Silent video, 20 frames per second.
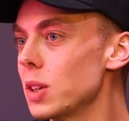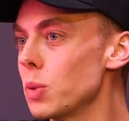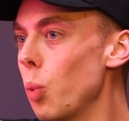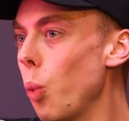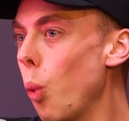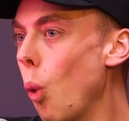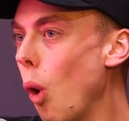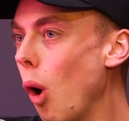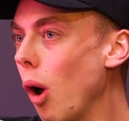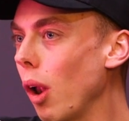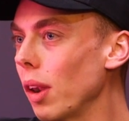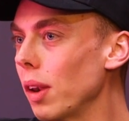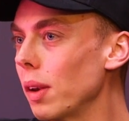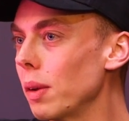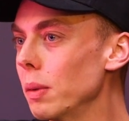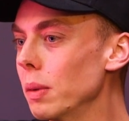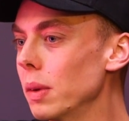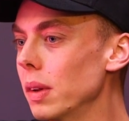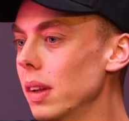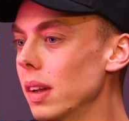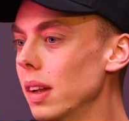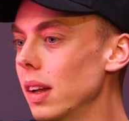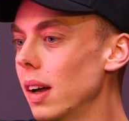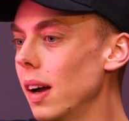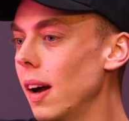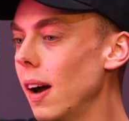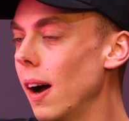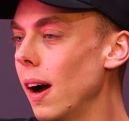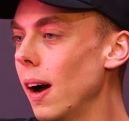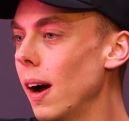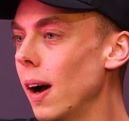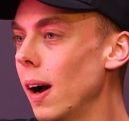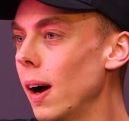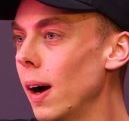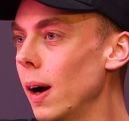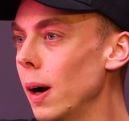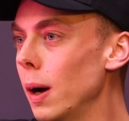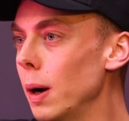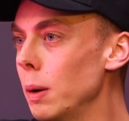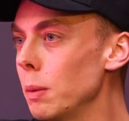one.
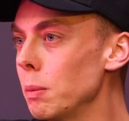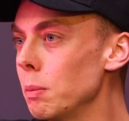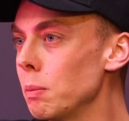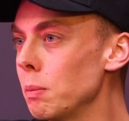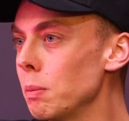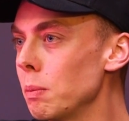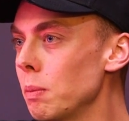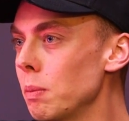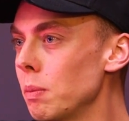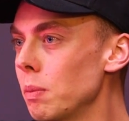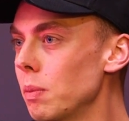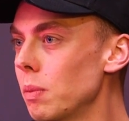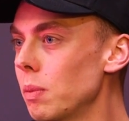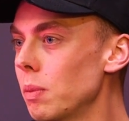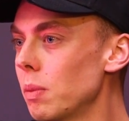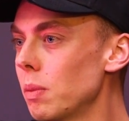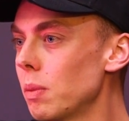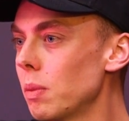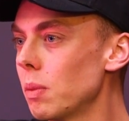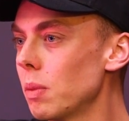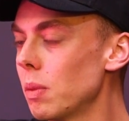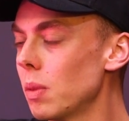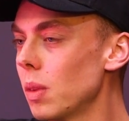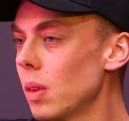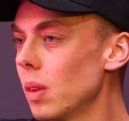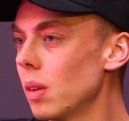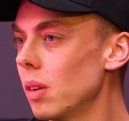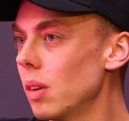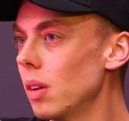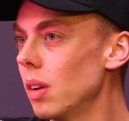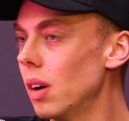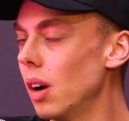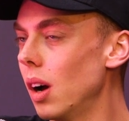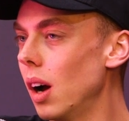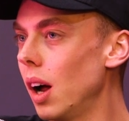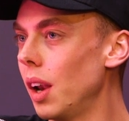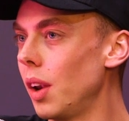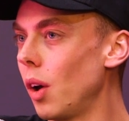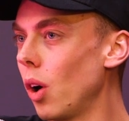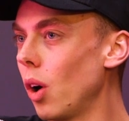And
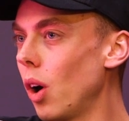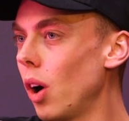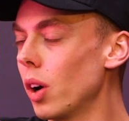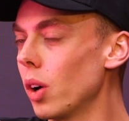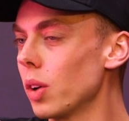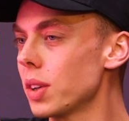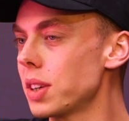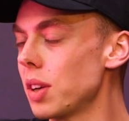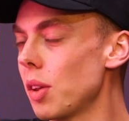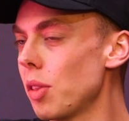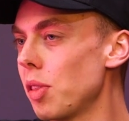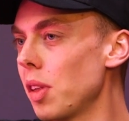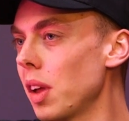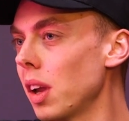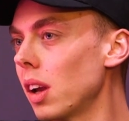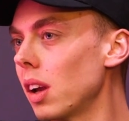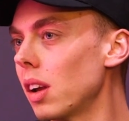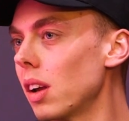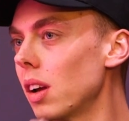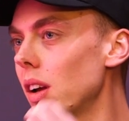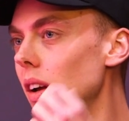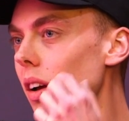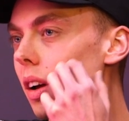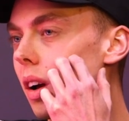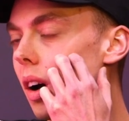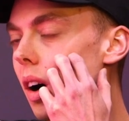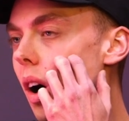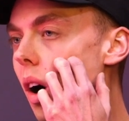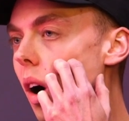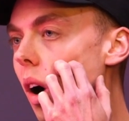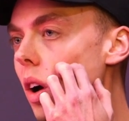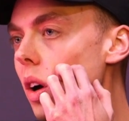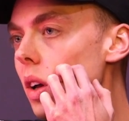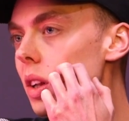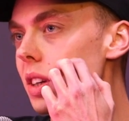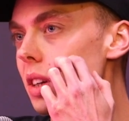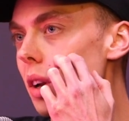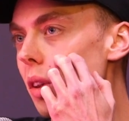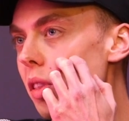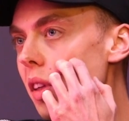I also think I
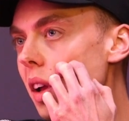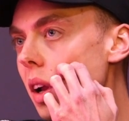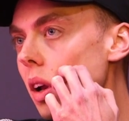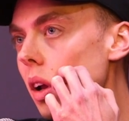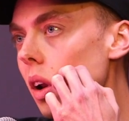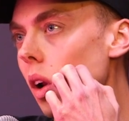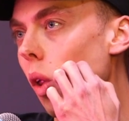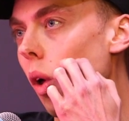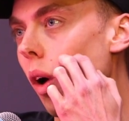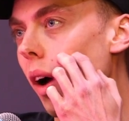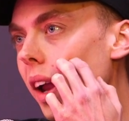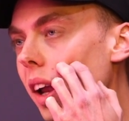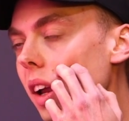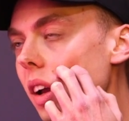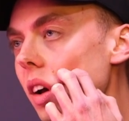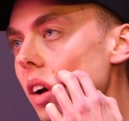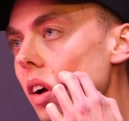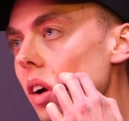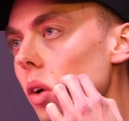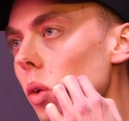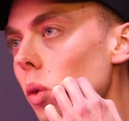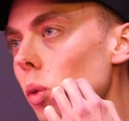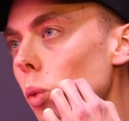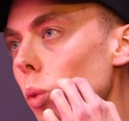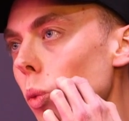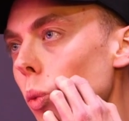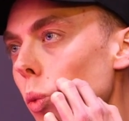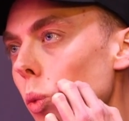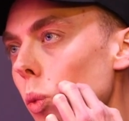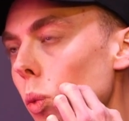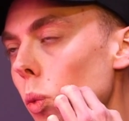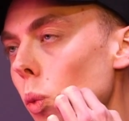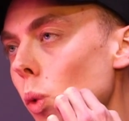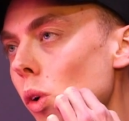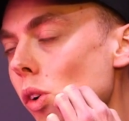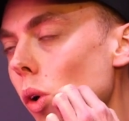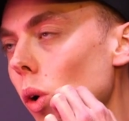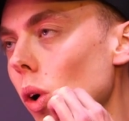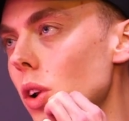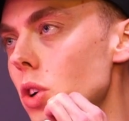also think, like,
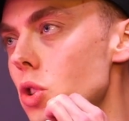we're all